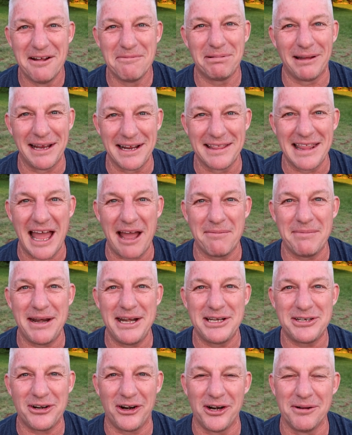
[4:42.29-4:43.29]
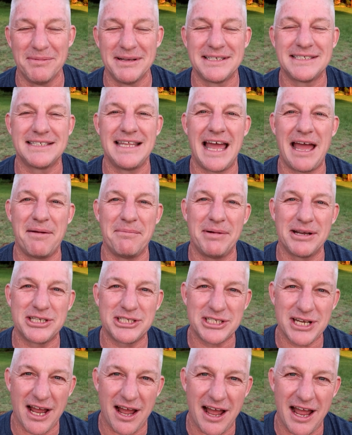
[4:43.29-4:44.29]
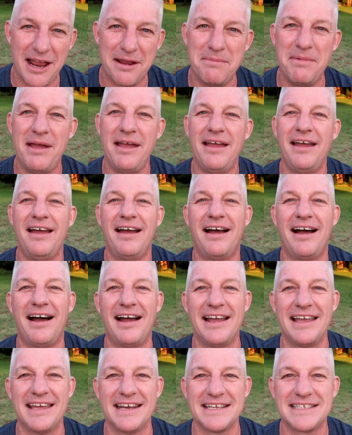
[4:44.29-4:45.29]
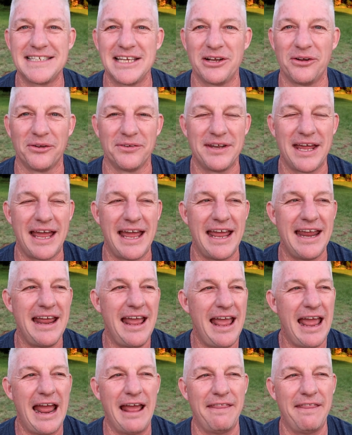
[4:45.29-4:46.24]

Playing that many tournaments, that much time uh, in a single day,